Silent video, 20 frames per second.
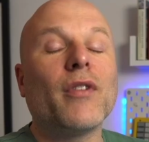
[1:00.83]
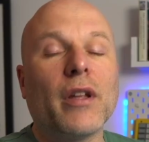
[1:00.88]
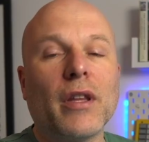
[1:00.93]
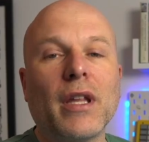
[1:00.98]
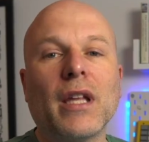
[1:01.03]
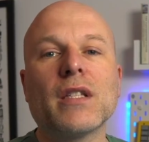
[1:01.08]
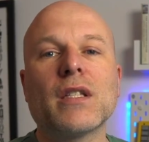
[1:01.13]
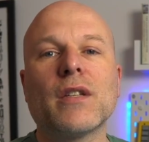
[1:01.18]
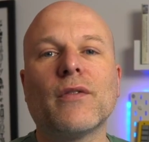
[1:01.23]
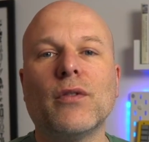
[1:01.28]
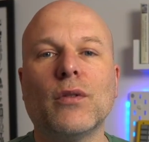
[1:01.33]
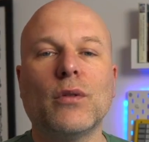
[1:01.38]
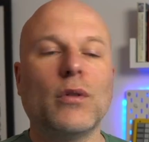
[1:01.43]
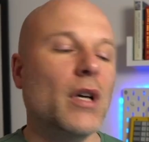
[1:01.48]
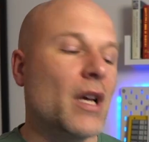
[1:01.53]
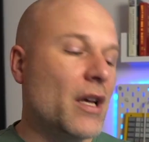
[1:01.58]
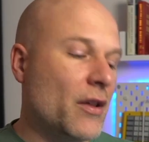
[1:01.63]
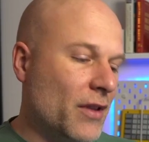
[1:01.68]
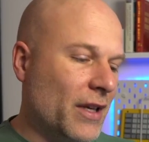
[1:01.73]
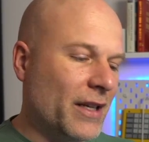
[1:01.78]
the answer for
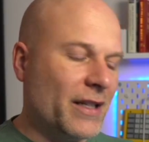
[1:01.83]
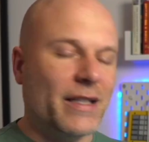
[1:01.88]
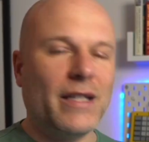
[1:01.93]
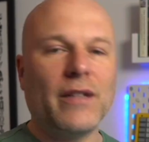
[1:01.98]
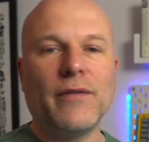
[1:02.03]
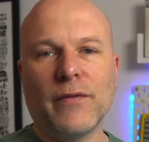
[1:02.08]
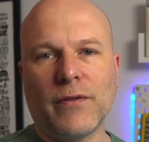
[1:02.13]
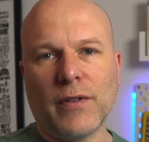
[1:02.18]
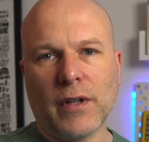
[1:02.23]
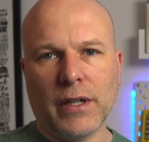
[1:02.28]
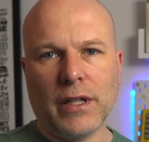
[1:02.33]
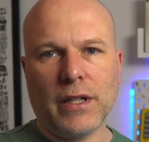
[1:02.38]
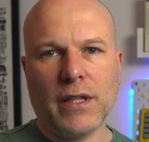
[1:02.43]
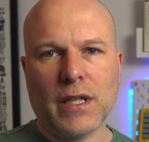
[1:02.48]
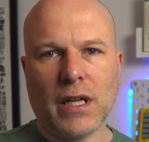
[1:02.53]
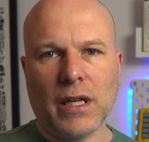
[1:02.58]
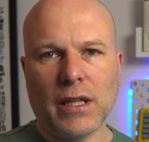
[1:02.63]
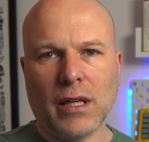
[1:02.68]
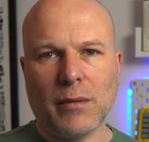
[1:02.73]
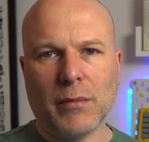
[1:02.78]
that I didn't find
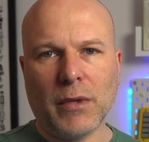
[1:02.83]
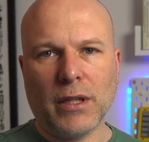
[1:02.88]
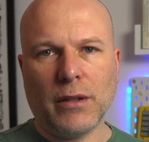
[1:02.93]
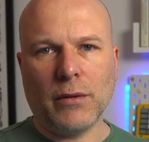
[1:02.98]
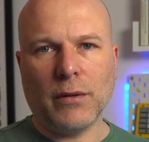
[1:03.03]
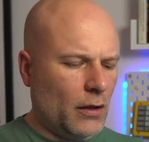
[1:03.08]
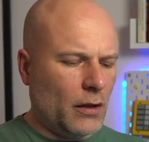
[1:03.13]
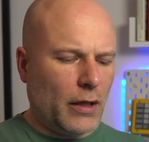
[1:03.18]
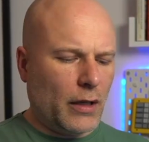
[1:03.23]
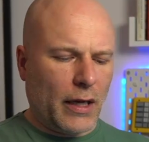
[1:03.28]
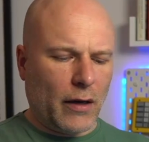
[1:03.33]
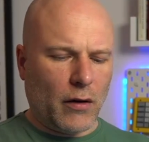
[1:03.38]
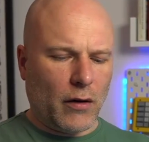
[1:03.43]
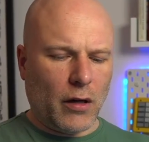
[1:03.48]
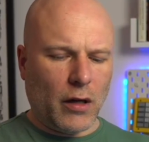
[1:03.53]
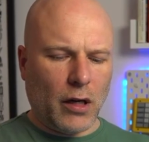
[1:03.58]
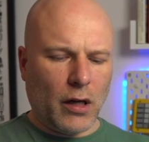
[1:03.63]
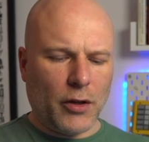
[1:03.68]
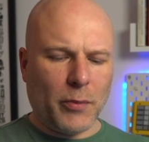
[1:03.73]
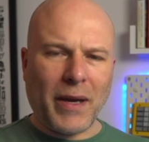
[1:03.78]
inside that manual. Now,
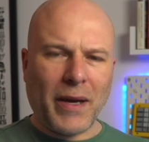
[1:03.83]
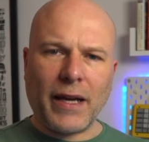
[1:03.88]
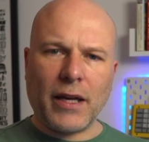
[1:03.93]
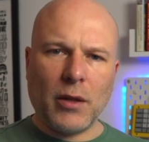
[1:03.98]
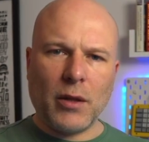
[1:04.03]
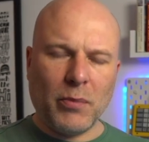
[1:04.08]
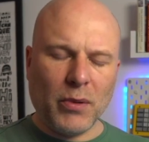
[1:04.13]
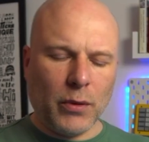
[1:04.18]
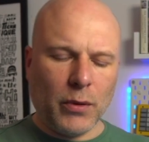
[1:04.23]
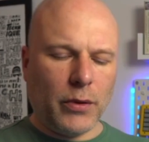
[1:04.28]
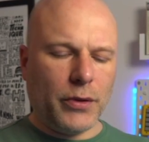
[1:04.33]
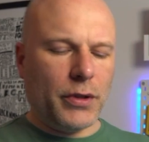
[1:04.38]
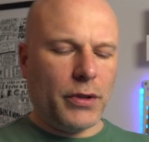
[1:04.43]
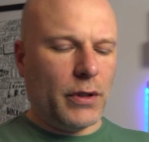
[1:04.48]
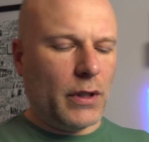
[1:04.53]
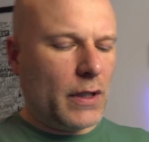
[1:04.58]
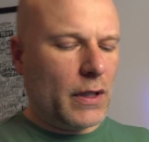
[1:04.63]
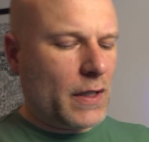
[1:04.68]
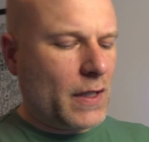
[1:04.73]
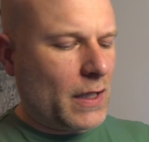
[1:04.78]
at the back of the board, you
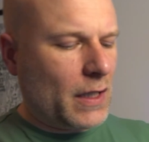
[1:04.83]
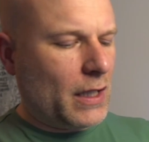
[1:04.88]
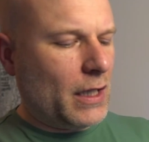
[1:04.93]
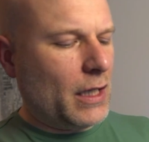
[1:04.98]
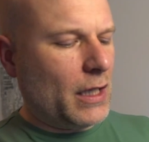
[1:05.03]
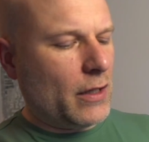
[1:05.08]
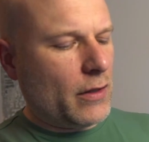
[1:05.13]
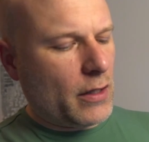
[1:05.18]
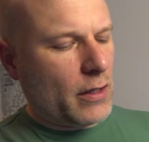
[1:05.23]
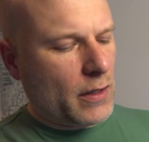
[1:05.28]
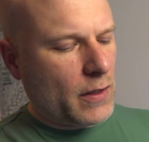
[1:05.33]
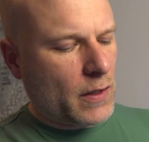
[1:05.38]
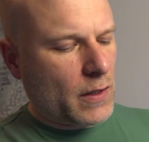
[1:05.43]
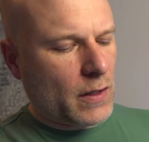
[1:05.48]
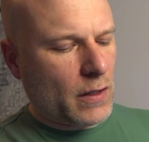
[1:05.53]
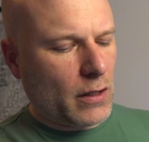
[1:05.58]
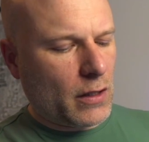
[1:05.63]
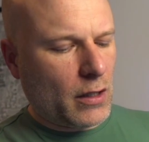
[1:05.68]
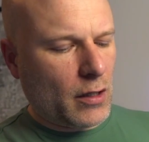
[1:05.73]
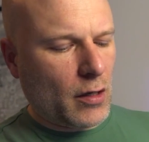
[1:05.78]
can see here
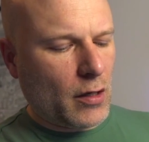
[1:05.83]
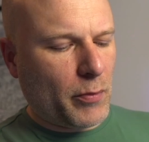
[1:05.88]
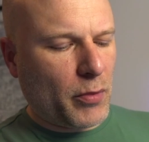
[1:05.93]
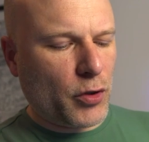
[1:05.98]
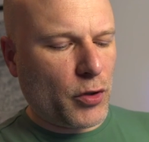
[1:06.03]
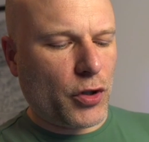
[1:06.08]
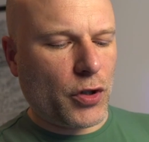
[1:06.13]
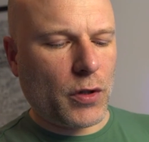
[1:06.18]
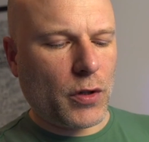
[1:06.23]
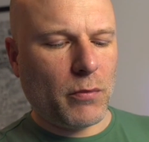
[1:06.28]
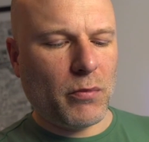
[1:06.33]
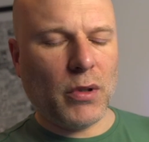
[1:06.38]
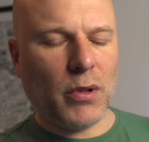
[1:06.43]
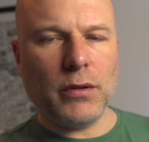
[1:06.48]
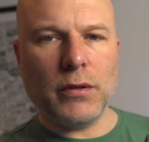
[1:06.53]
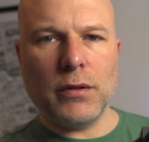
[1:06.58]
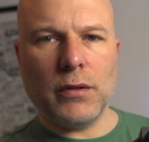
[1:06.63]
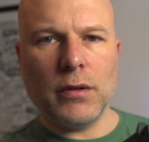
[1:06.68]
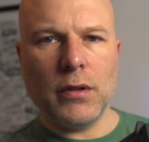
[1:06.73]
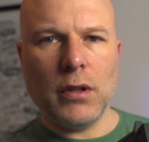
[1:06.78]
there's a push
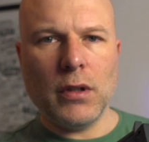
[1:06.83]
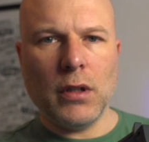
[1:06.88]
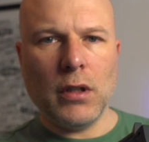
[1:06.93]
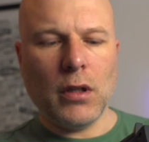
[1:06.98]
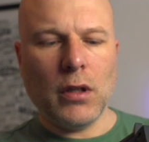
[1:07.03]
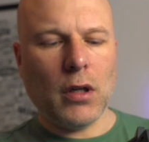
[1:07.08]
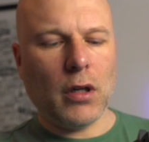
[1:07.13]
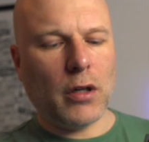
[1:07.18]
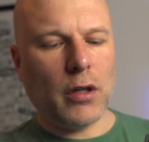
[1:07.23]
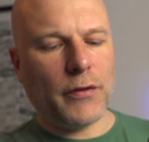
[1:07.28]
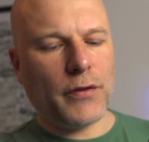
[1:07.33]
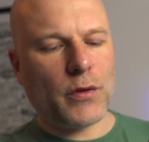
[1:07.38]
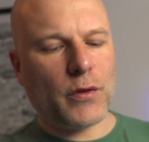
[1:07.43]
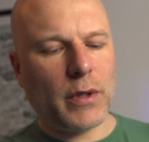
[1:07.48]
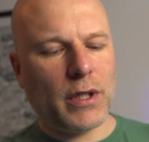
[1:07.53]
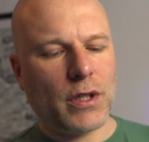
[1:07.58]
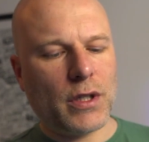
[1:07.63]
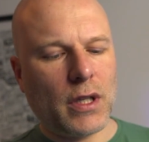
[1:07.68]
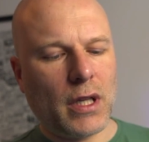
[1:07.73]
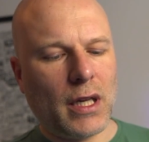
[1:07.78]
button on-off
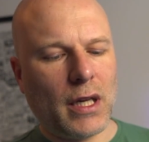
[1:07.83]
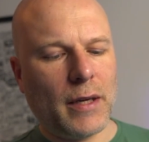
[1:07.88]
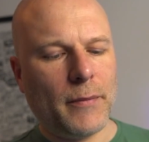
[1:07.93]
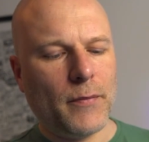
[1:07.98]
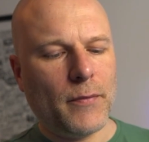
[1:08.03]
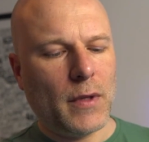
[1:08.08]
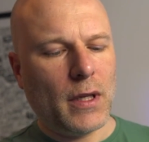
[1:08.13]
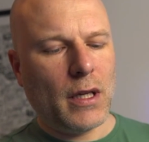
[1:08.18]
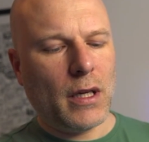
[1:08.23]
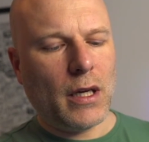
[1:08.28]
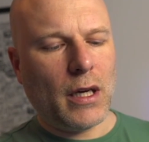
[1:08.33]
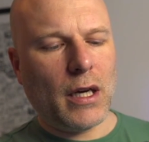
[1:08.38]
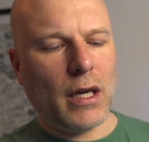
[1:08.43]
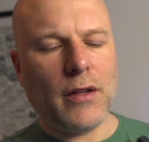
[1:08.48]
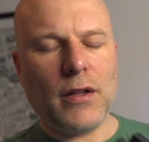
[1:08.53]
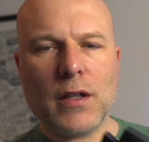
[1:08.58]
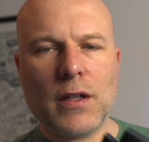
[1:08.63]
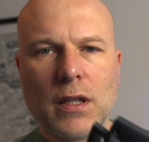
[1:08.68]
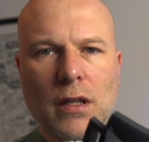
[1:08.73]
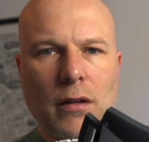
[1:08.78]
switch there, and
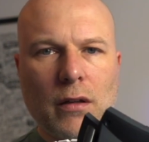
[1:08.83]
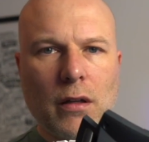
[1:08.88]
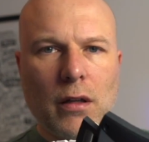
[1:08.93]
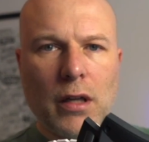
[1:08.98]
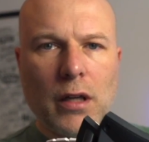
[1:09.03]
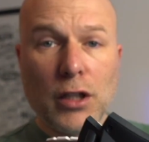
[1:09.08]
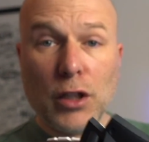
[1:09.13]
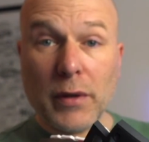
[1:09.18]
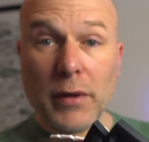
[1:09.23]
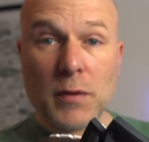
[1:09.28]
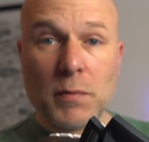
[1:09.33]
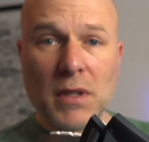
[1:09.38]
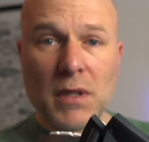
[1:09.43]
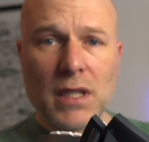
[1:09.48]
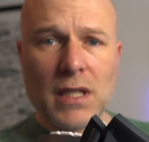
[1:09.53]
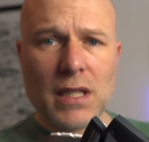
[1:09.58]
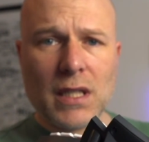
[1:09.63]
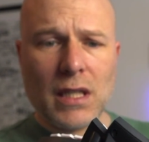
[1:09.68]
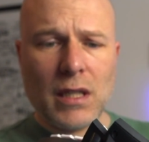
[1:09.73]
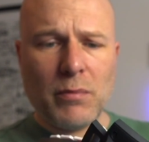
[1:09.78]
there's a
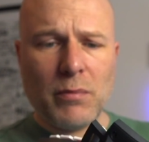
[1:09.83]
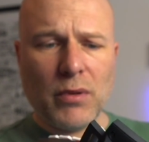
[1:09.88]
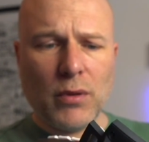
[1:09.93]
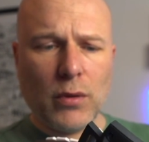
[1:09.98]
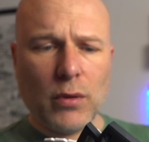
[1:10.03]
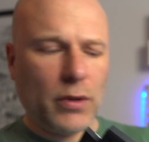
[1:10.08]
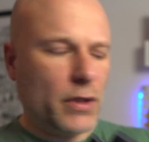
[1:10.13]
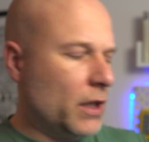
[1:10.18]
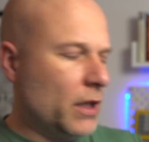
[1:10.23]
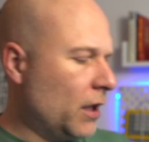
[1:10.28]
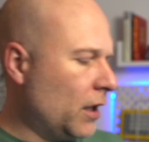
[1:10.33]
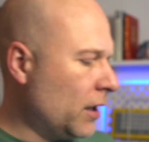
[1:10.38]
USB-C port.